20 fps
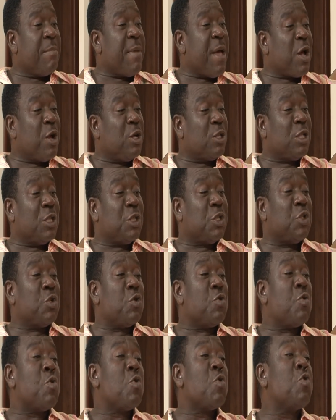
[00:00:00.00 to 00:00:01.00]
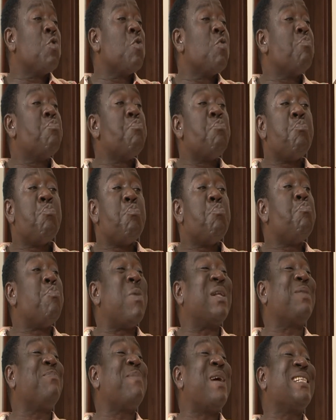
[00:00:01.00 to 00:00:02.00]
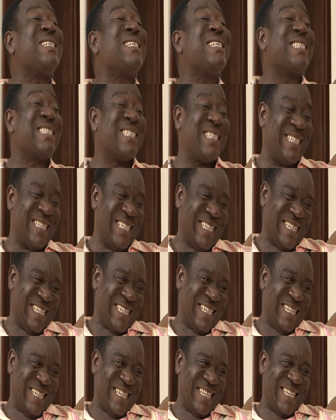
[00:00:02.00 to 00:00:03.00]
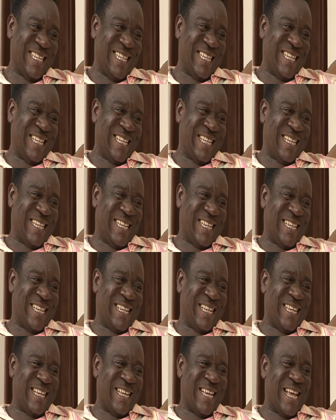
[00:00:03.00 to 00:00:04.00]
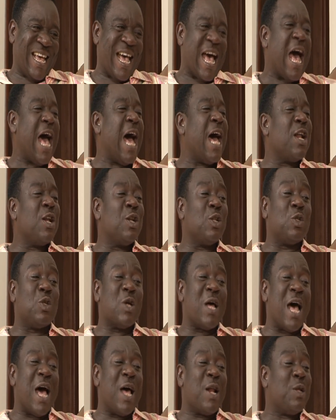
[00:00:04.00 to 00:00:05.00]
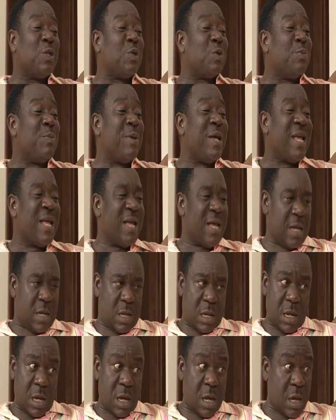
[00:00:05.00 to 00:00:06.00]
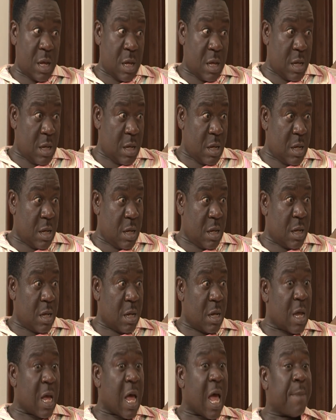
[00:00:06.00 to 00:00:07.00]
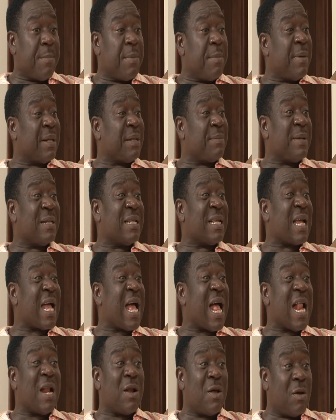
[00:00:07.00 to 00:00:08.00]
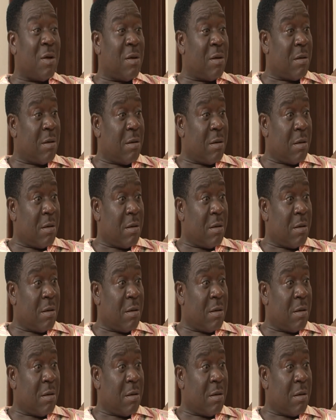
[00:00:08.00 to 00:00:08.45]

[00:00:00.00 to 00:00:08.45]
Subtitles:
May I go teach you mathematics? Are you not a master teacher? I do to me. Hey! Happy mathematical!